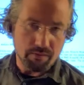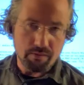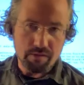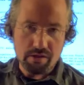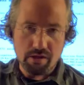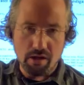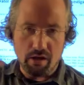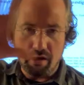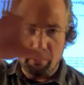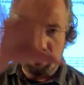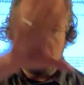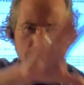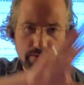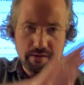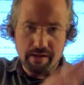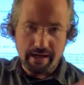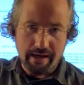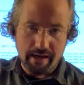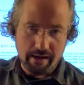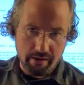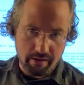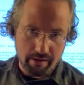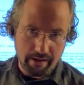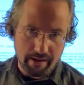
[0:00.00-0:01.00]
it was all over
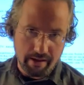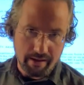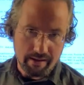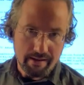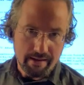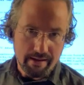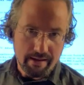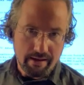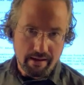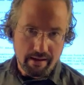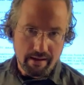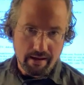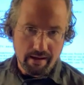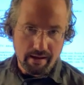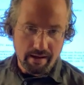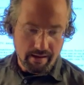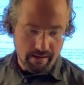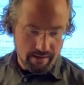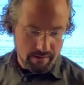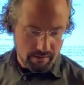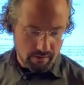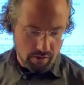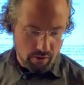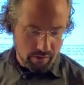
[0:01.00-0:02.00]
the area
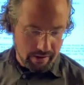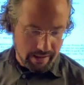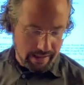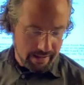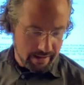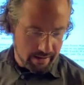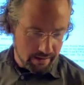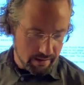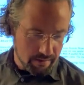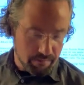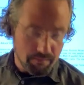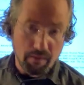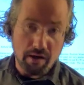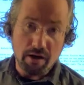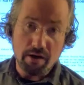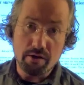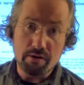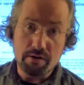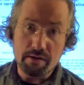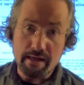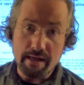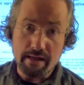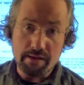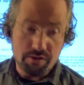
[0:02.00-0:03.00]
located in
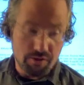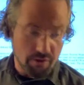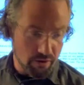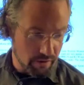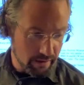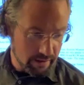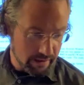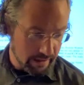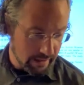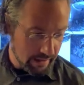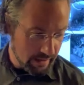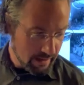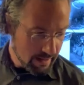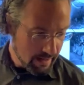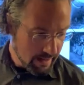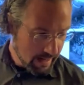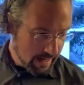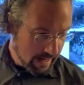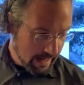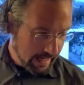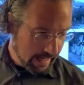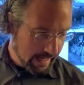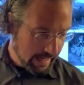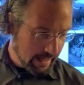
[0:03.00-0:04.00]
modern day Turkey,
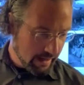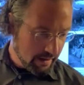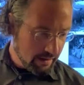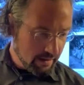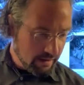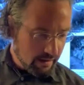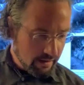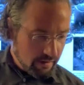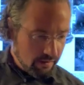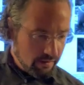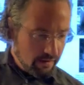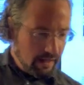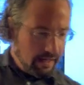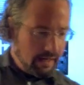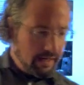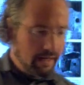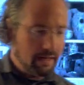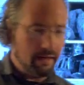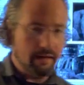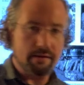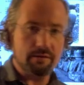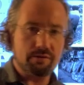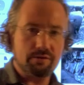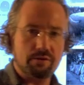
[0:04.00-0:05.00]
and
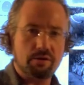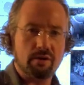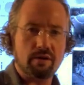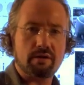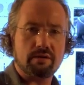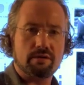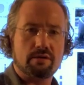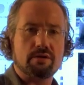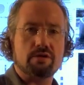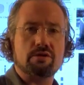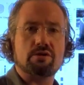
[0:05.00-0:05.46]
they took the